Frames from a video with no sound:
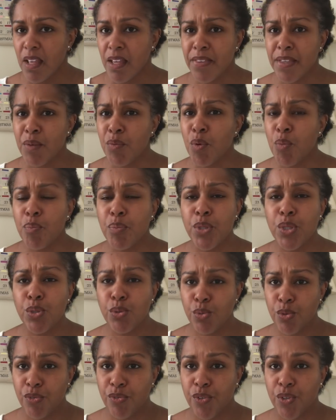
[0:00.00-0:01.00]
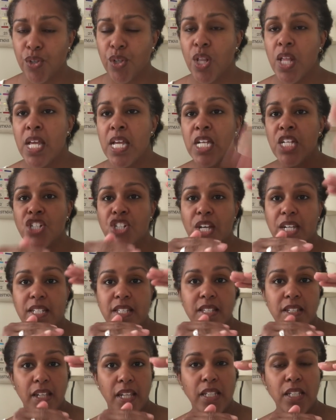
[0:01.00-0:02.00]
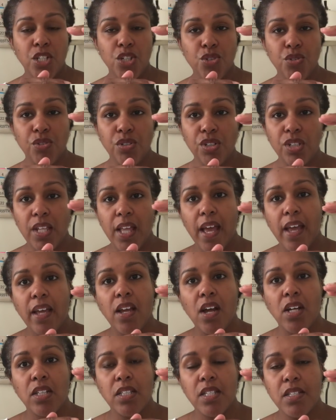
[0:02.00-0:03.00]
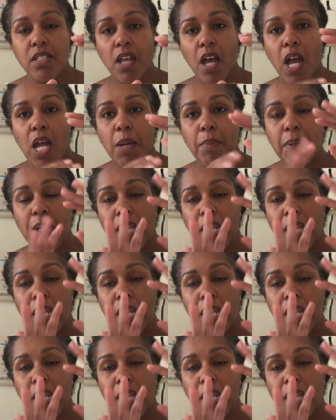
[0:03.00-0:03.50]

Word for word: They were beautiful. She had a slightly shorter leg on the sock,